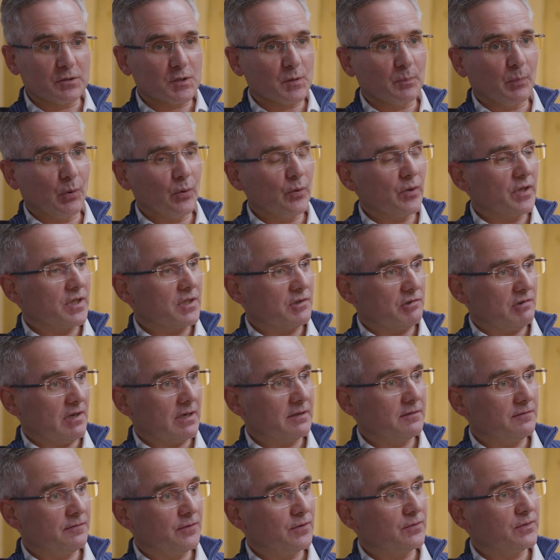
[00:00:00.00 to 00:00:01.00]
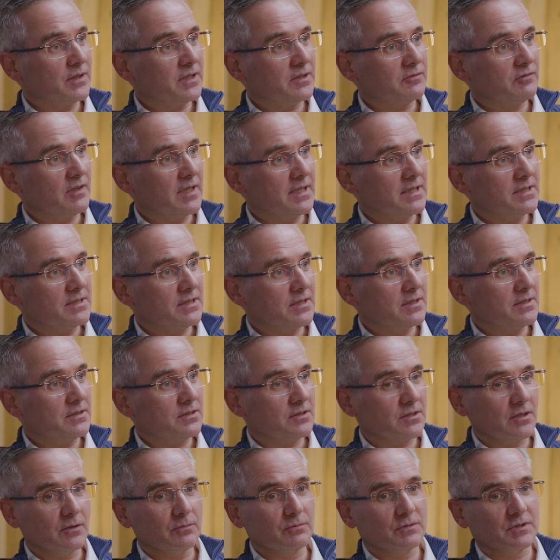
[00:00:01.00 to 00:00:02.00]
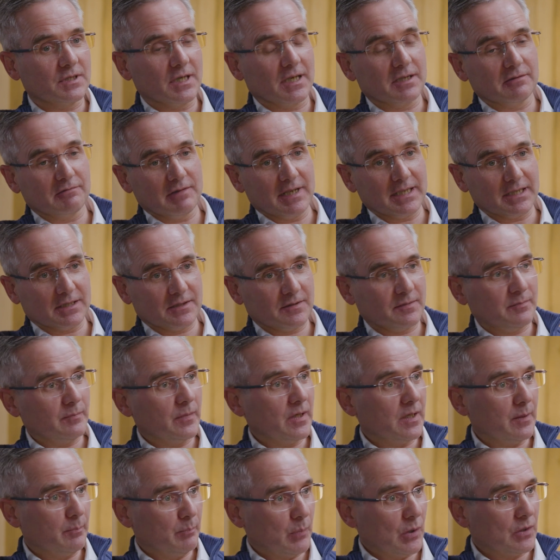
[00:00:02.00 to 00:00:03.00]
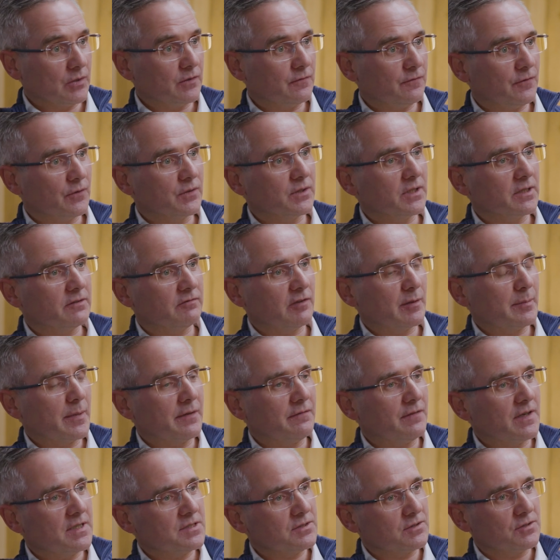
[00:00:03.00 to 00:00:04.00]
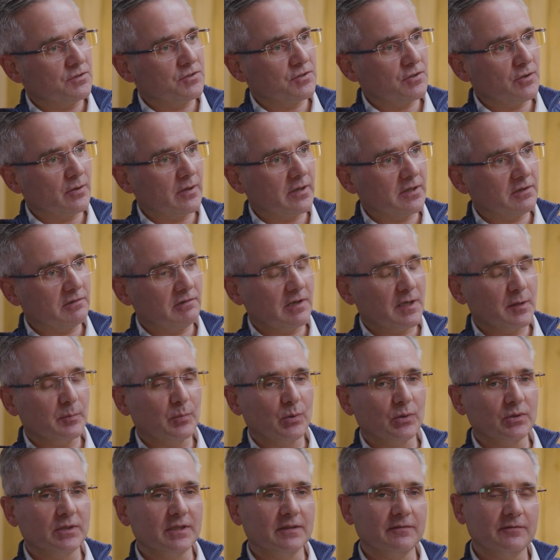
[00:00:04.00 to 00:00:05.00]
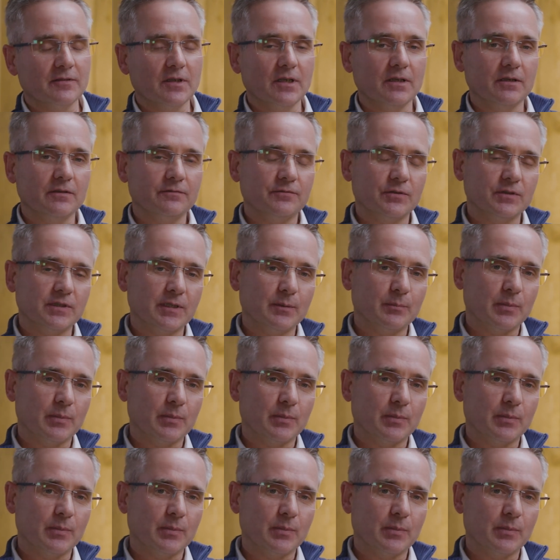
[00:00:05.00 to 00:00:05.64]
supporting crowdfunding raises, so direct bond funding from investors through our crowdfunding funding